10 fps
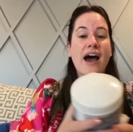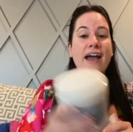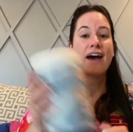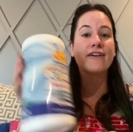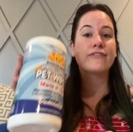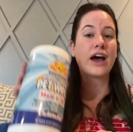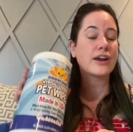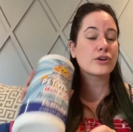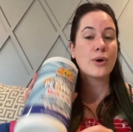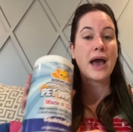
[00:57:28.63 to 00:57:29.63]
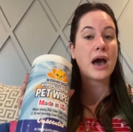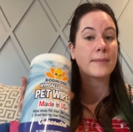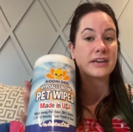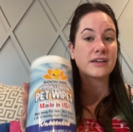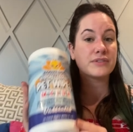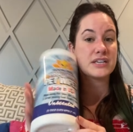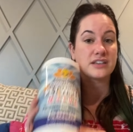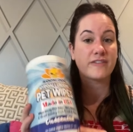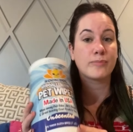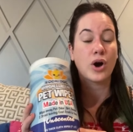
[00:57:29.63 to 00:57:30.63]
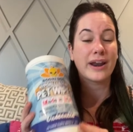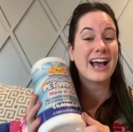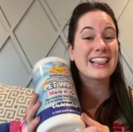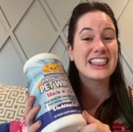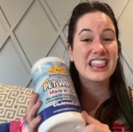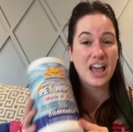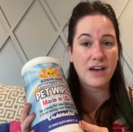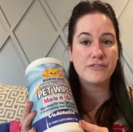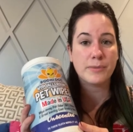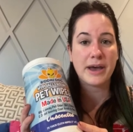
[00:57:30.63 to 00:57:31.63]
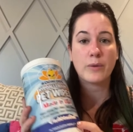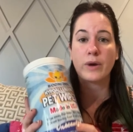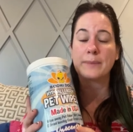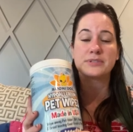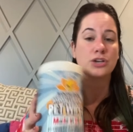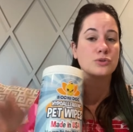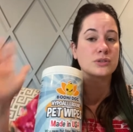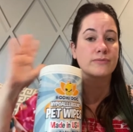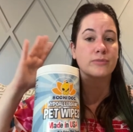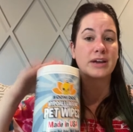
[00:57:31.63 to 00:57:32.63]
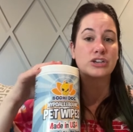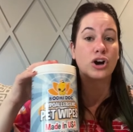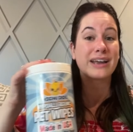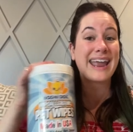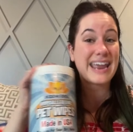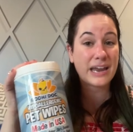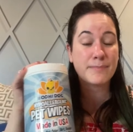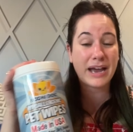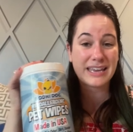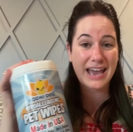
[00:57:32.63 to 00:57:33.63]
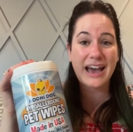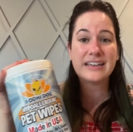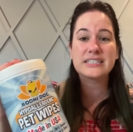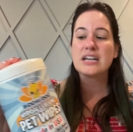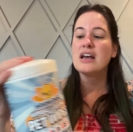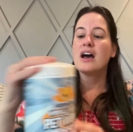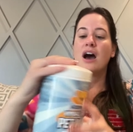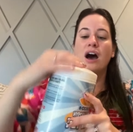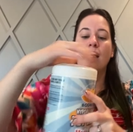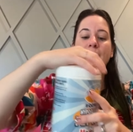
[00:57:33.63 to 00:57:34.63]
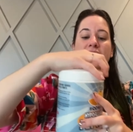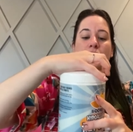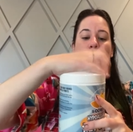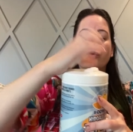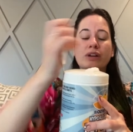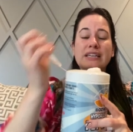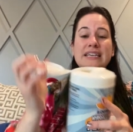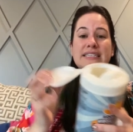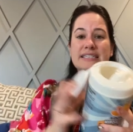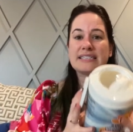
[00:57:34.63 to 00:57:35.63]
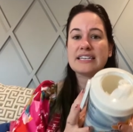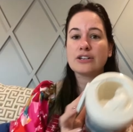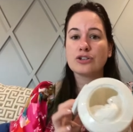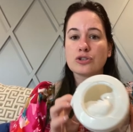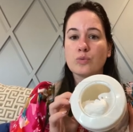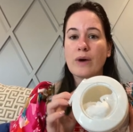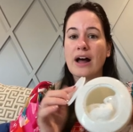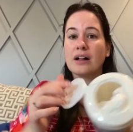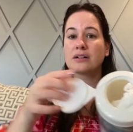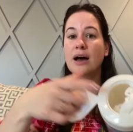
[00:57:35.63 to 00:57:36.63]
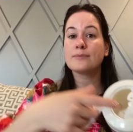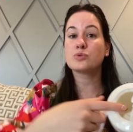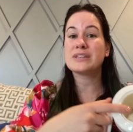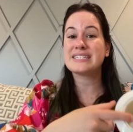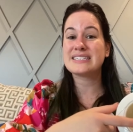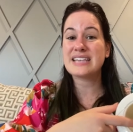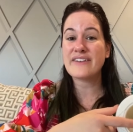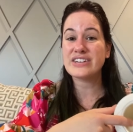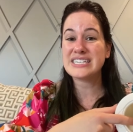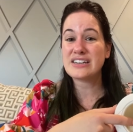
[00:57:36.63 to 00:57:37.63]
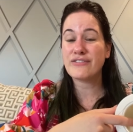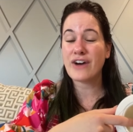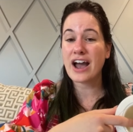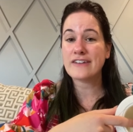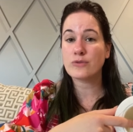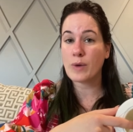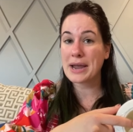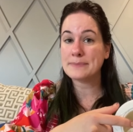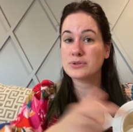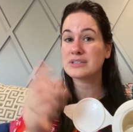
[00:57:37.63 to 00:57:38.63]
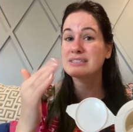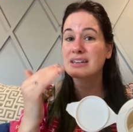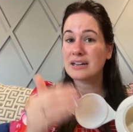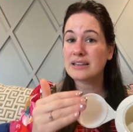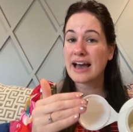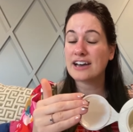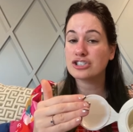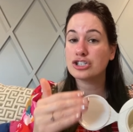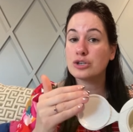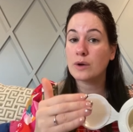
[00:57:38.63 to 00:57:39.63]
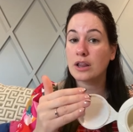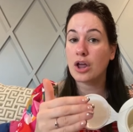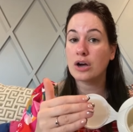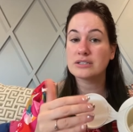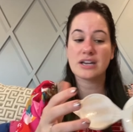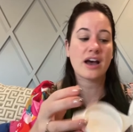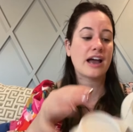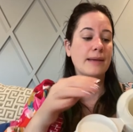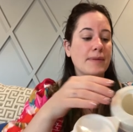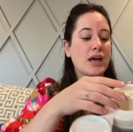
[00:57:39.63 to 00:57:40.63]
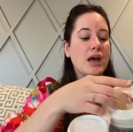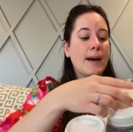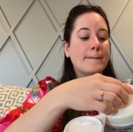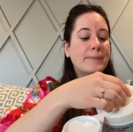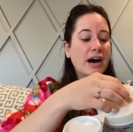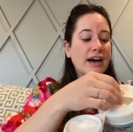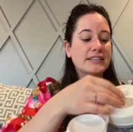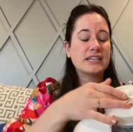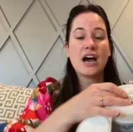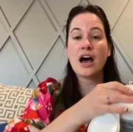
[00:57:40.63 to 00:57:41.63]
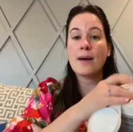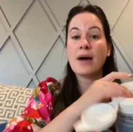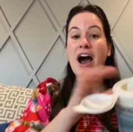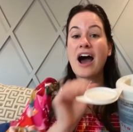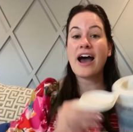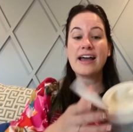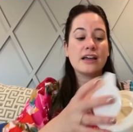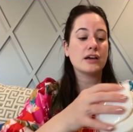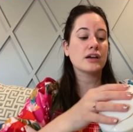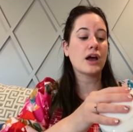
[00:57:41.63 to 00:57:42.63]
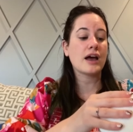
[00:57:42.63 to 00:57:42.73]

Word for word: I have, I don't know how many of these I've bought. I love the pet wipes. I use them for my dog and my cat. Um, it really seals well, comes with seventy-five wipes, so this is going to last you a long time, but um, I